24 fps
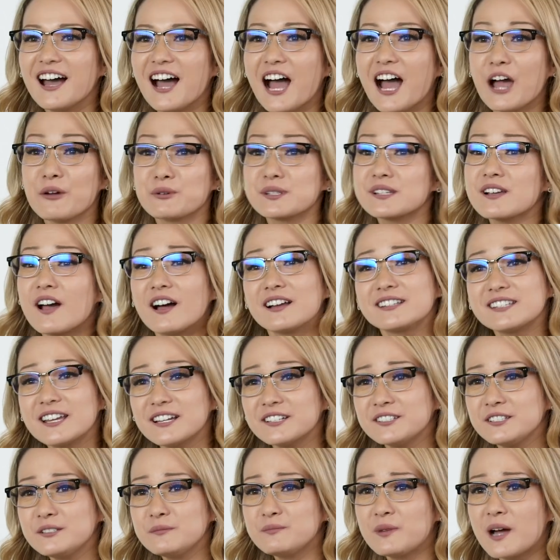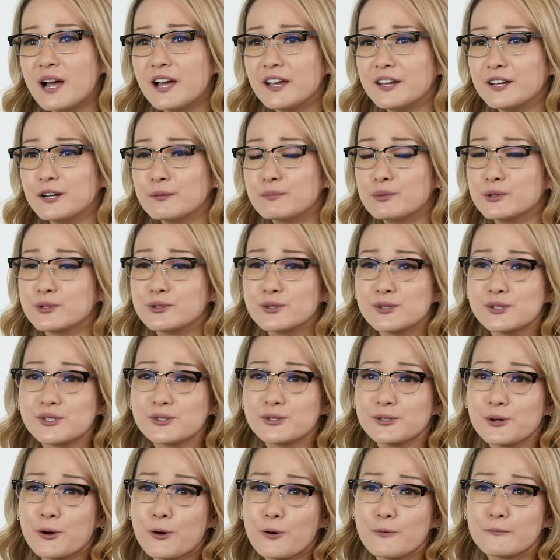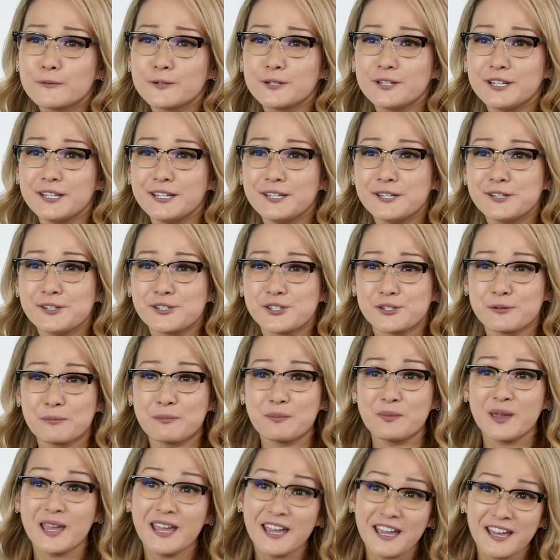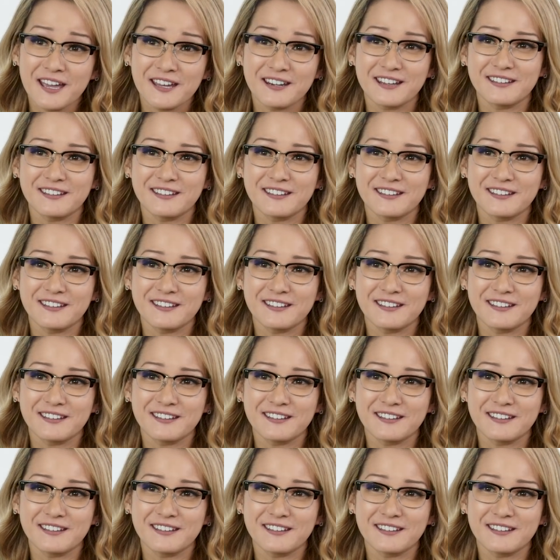I was contacted by a producer over in Japan,